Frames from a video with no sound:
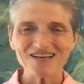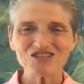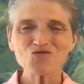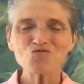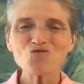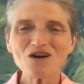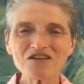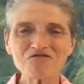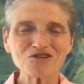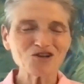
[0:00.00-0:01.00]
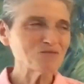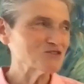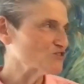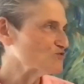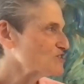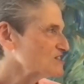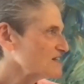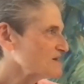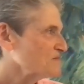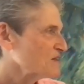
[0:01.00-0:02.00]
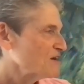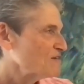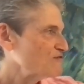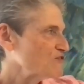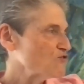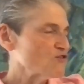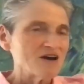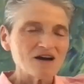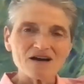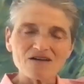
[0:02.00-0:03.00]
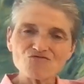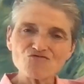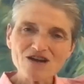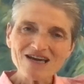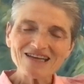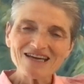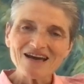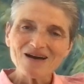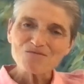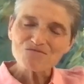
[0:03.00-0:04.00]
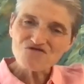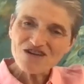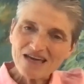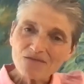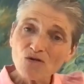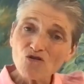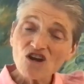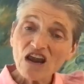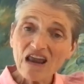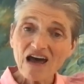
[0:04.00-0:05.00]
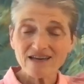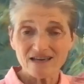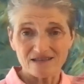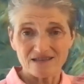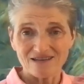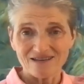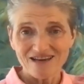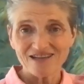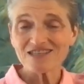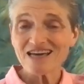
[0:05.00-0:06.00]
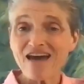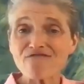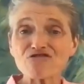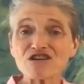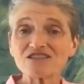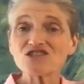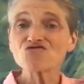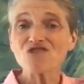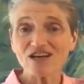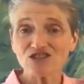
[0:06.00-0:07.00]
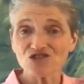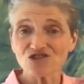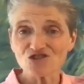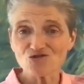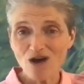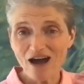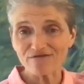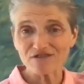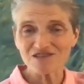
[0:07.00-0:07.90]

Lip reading: It's a wonderful opportunity for really bringing more light into every interaction that you have.